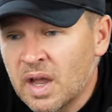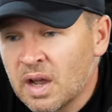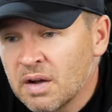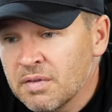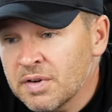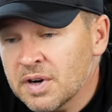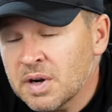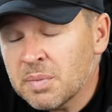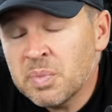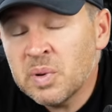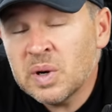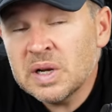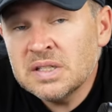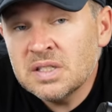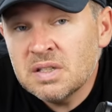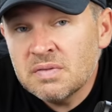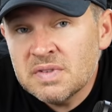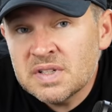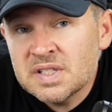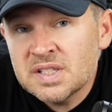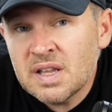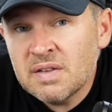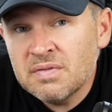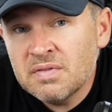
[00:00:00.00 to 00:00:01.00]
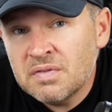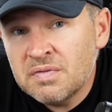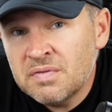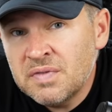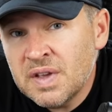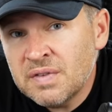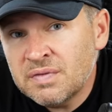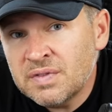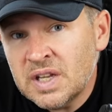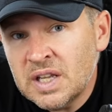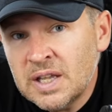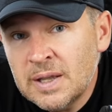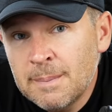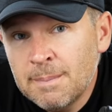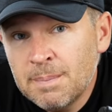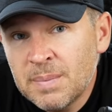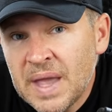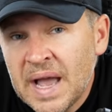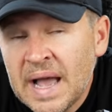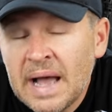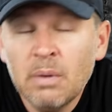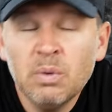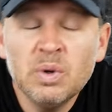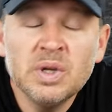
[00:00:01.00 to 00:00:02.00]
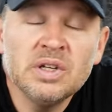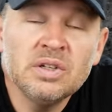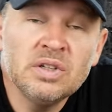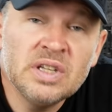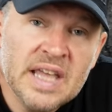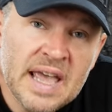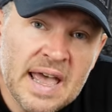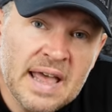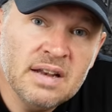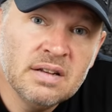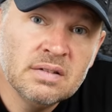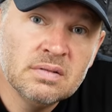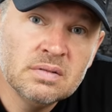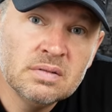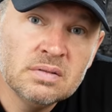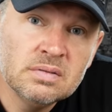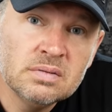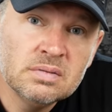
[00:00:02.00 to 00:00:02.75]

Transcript: For the price of a seven fifty, I would get,